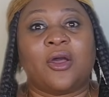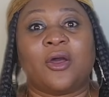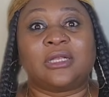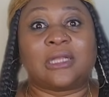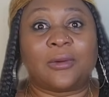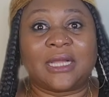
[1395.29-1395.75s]

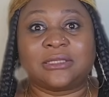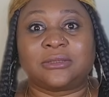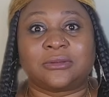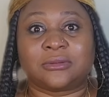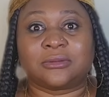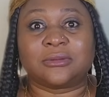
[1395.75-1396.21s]

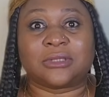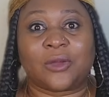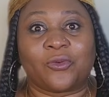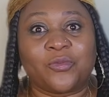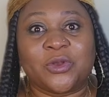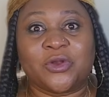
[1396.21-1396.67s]
Otherwise,
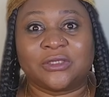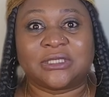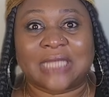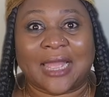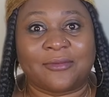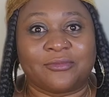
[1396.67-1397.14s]
there will be
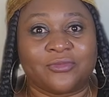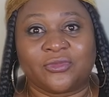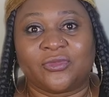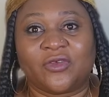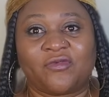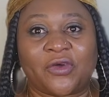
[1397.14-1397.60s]
no time
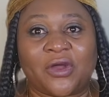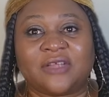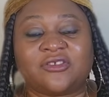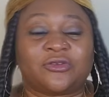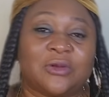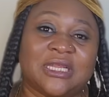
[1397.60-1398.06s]
for
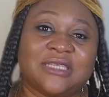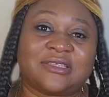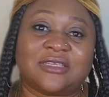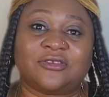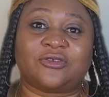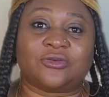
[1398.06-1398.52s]
us to
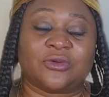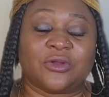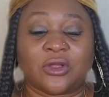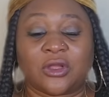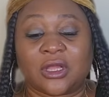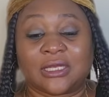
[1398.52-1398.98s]
listen to
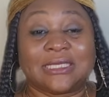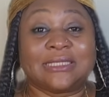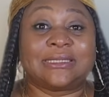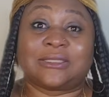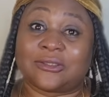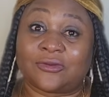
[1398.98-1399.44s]

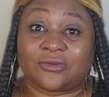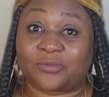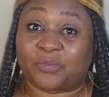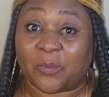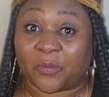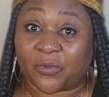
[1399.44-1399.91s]
these
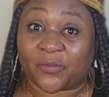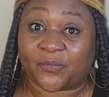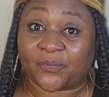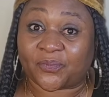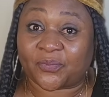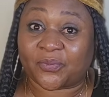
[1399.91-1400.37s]

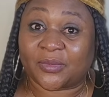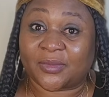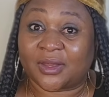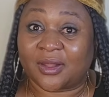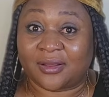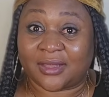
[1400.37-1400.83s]
people,
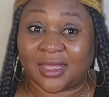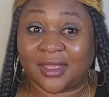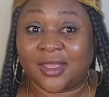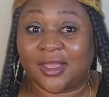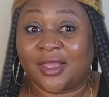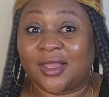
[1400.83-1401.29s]

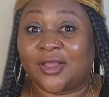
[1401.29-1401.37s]
okay?